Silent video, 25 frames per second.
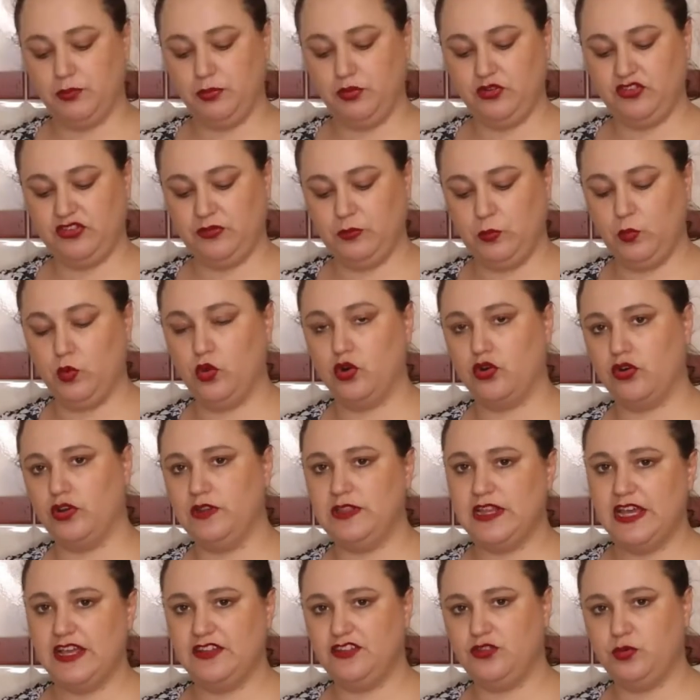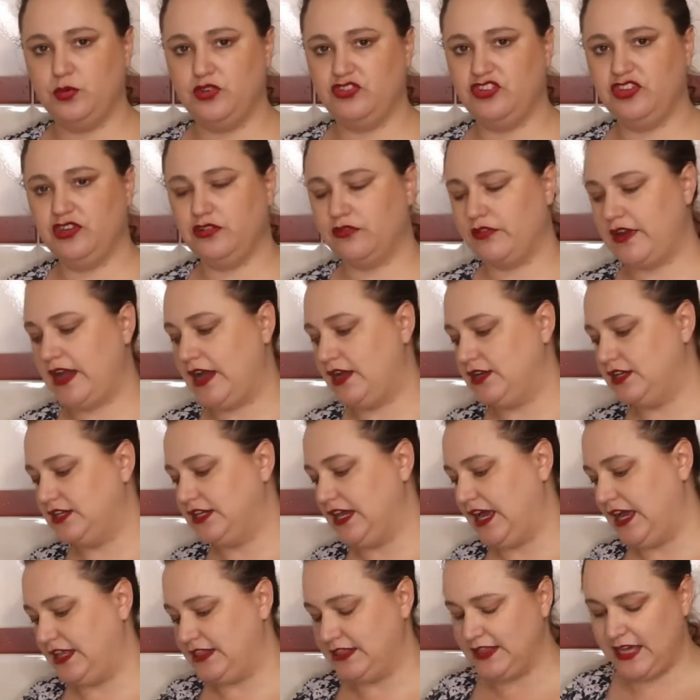gonna put some water in there, switch it around
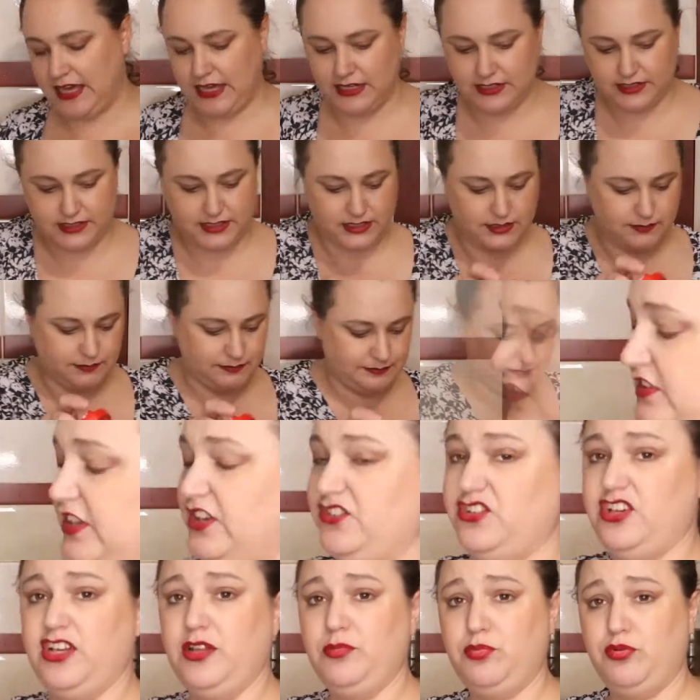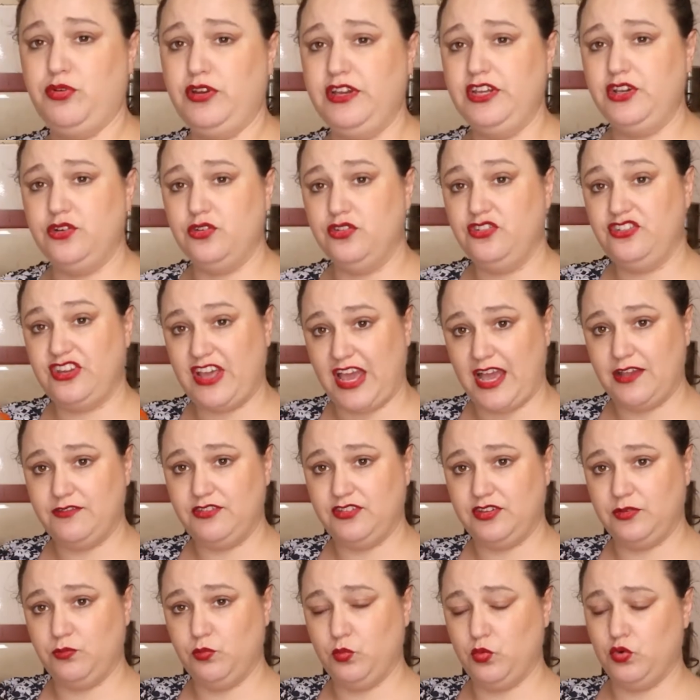and add that. It's actually pretty good to
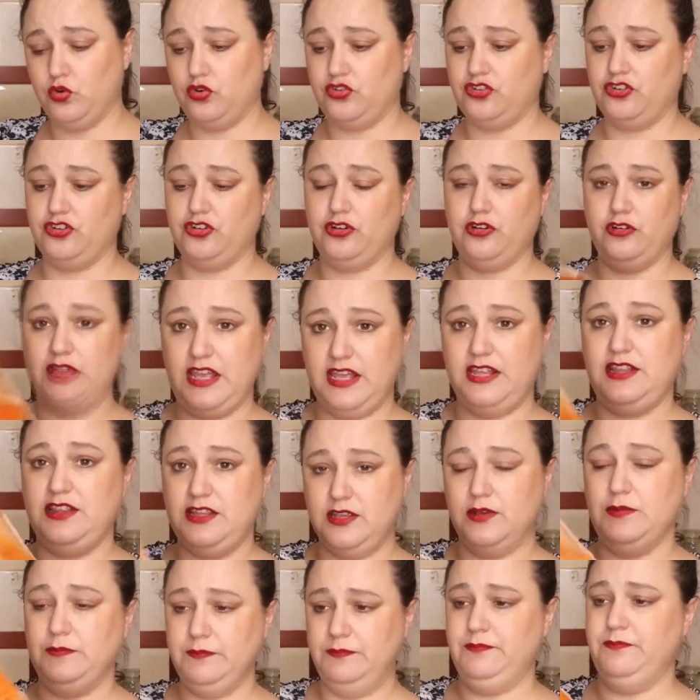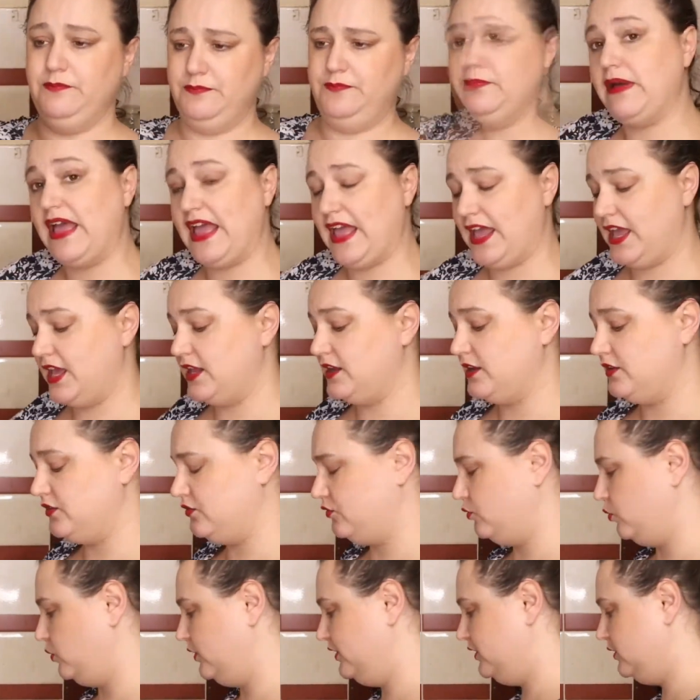have some water in your pan
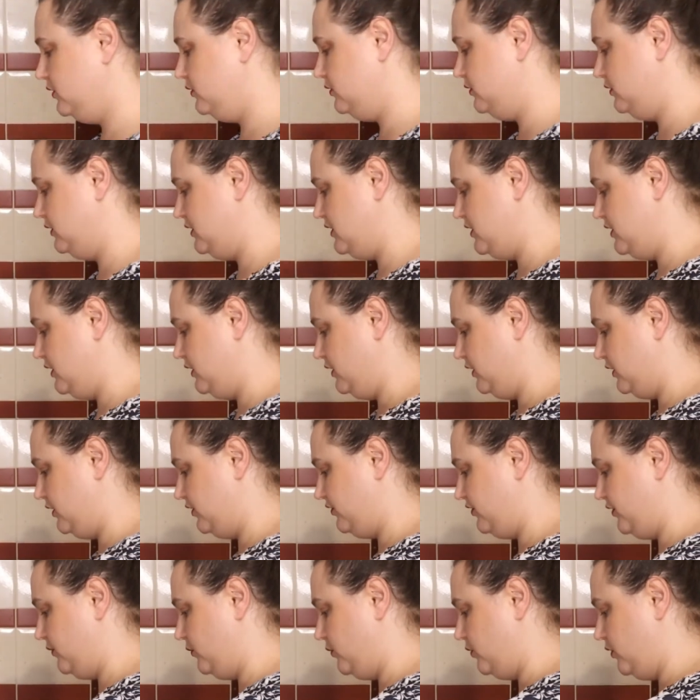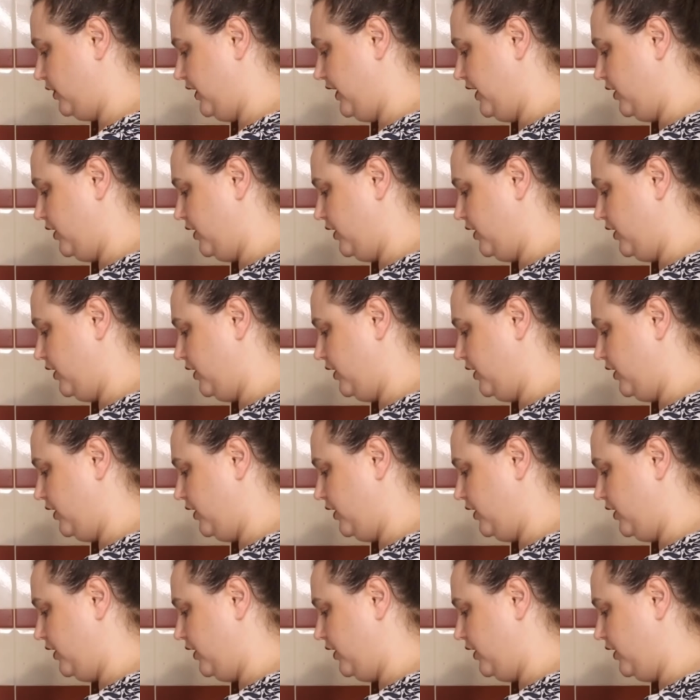as well, because it will